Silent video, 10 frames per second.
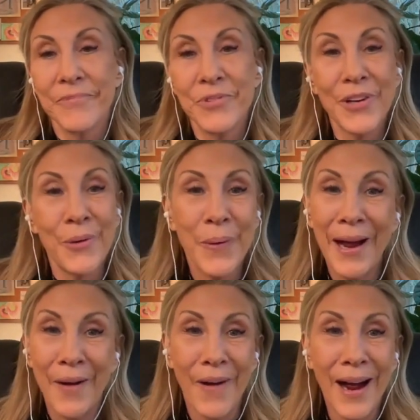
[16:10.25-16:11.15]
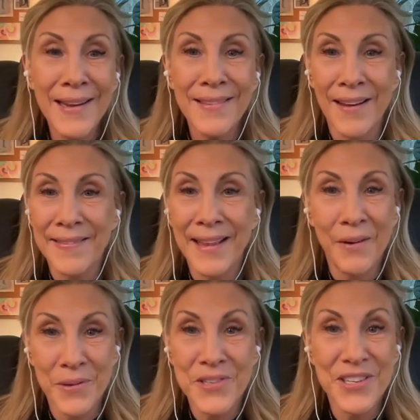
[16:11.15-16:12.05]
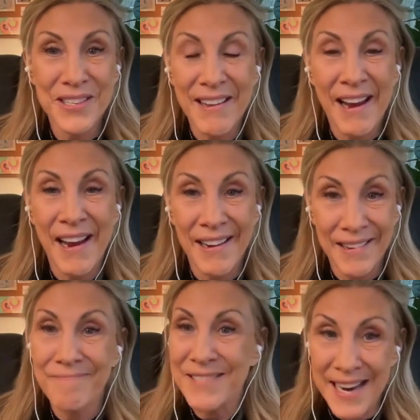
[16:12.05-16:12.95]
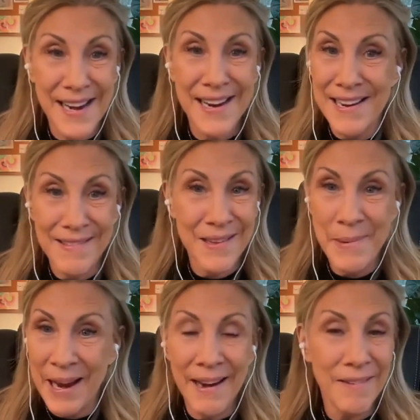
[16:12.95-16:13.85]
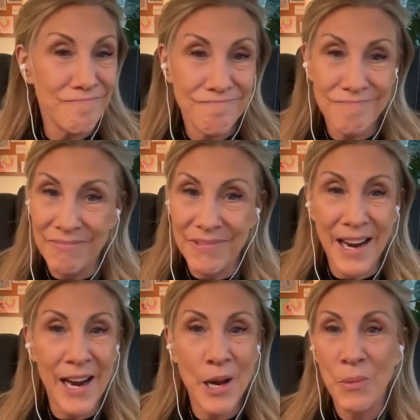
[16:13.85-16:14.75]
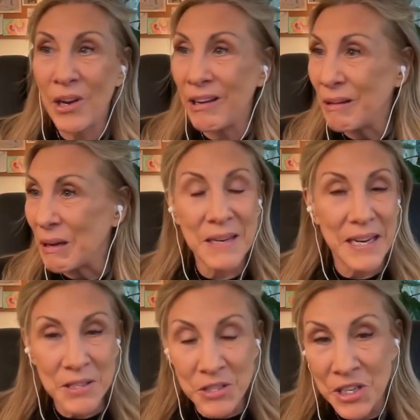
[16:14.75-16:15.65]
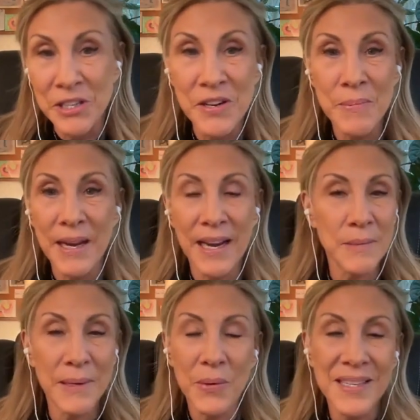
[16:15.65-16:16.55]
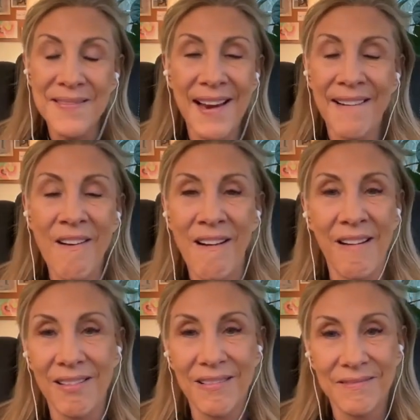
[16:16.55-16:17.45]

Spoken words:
So, wow, I thought they were just like taking it, the bait. They hate me. He's turned them against me. It wasn't that at all.